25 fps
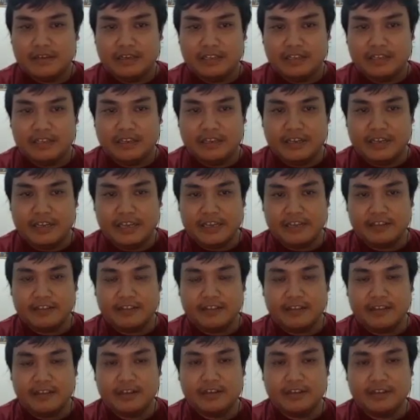the
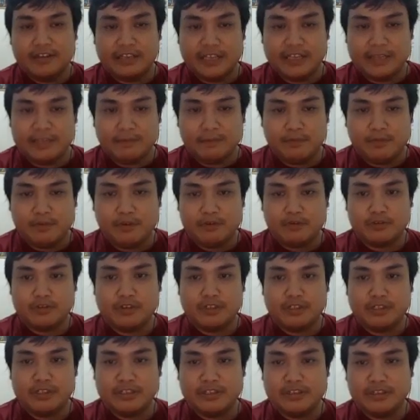earlier epochs,